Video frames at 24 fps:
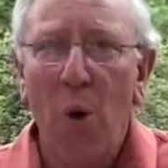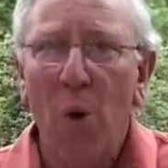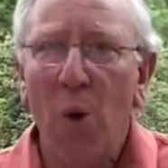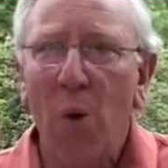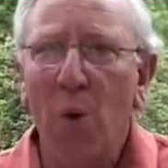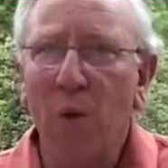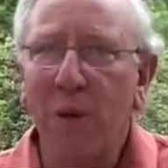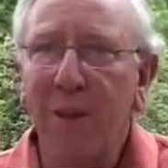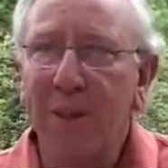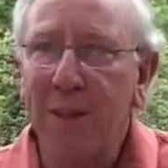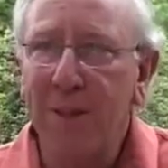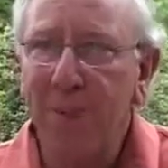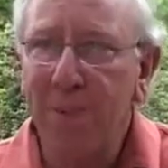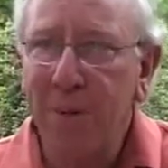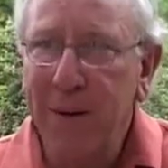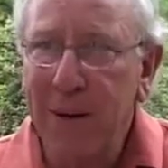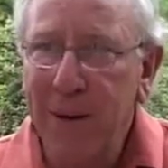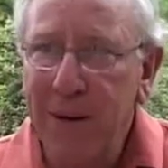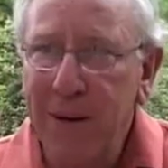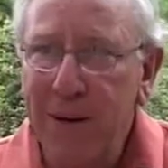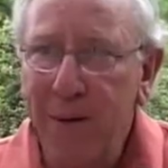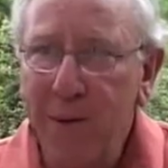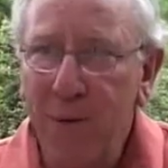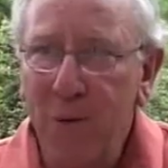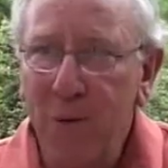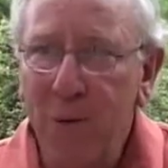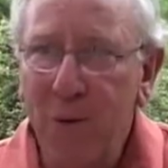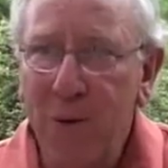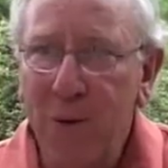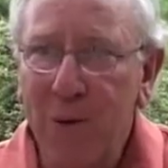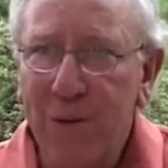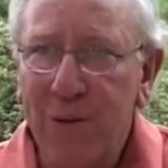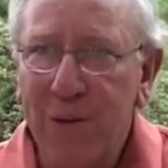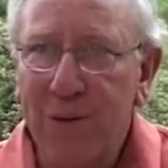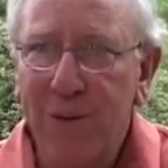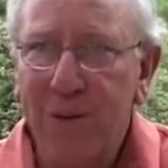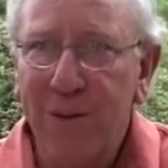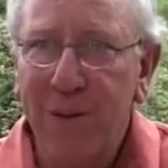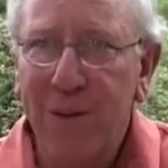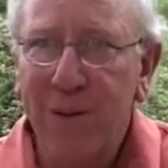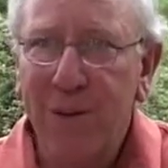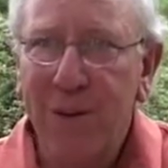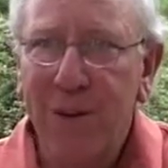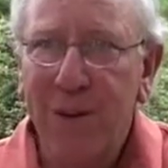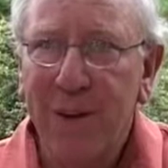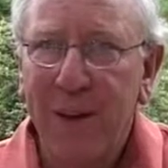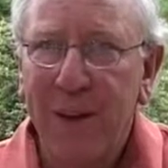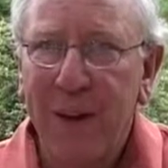or to the police force.
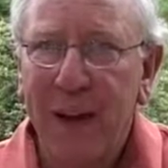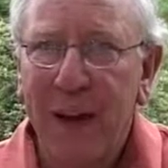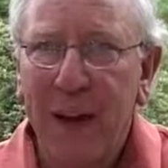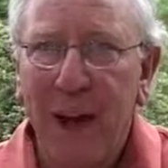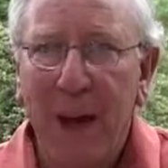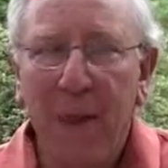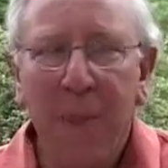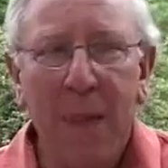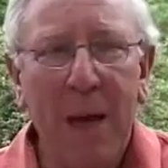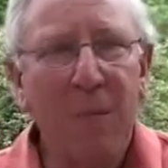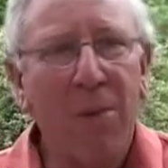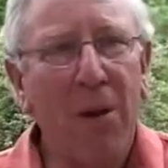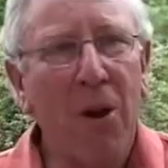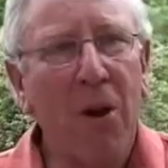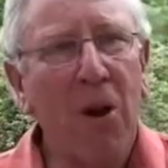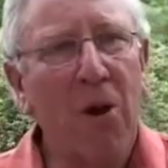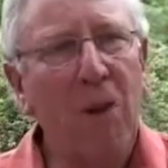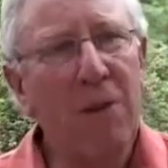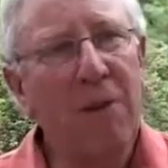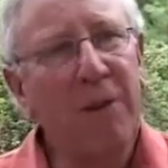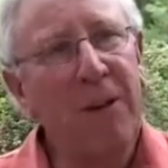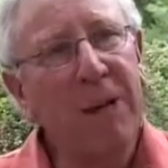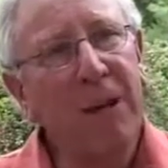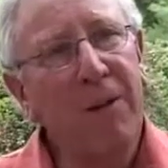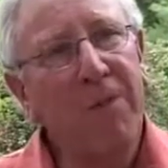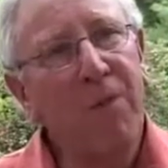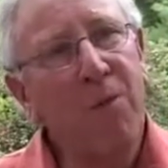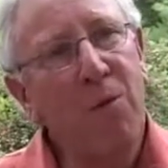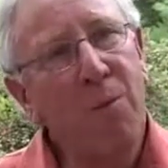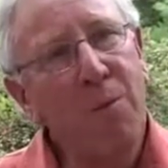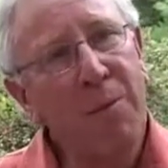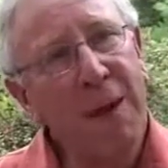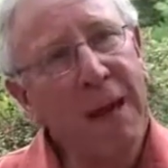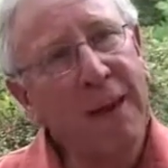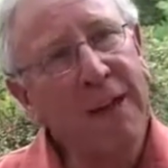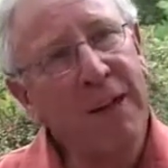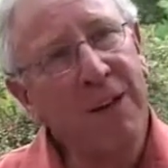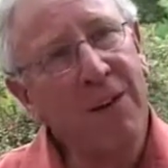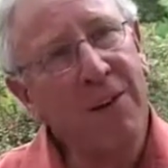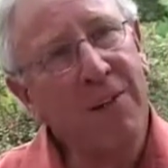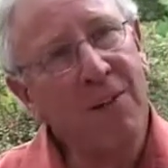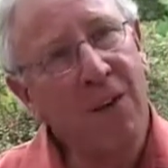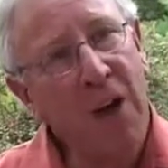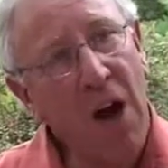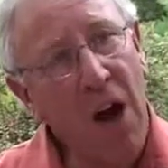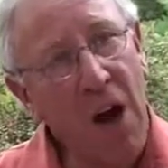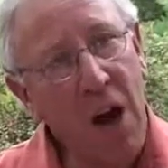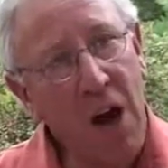They belong to the informality
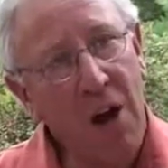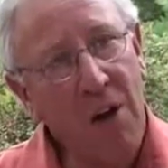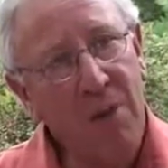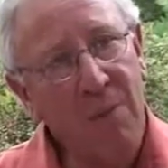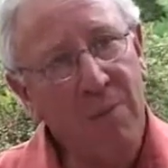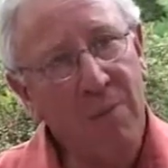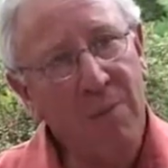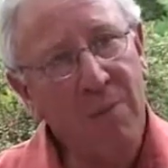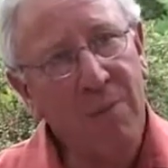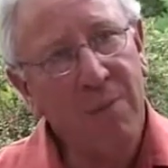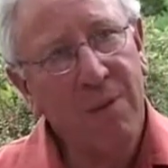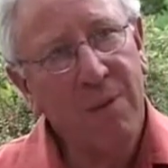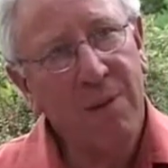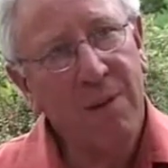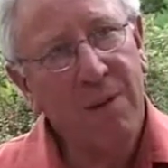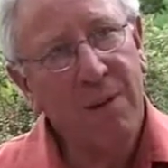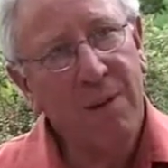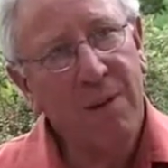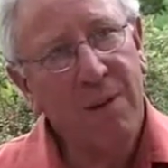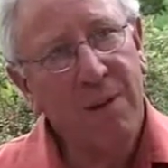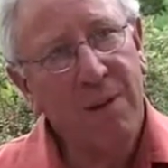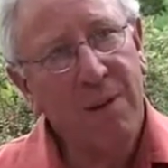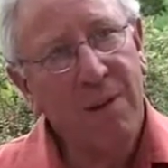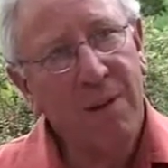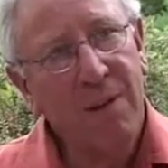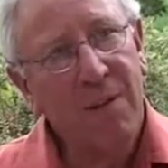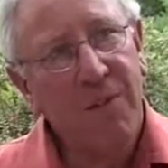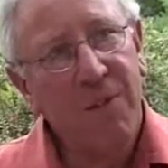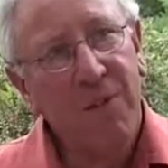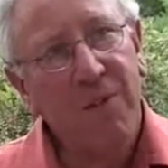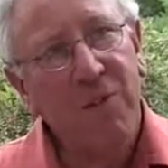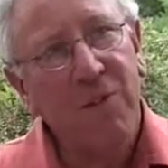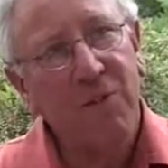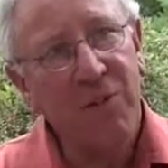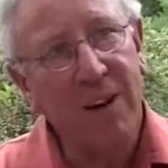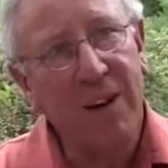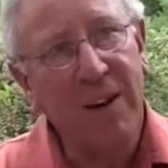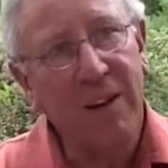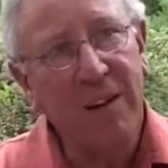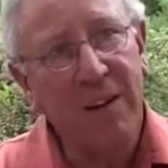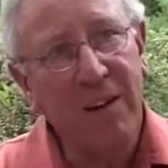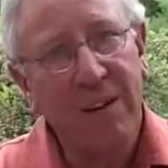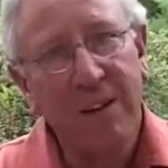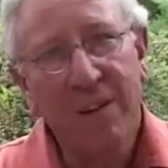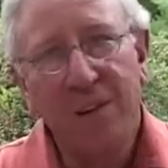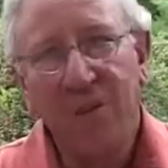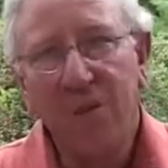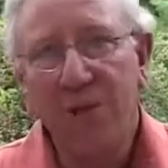of the home, the
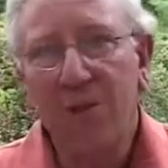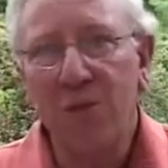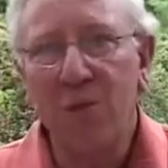street, the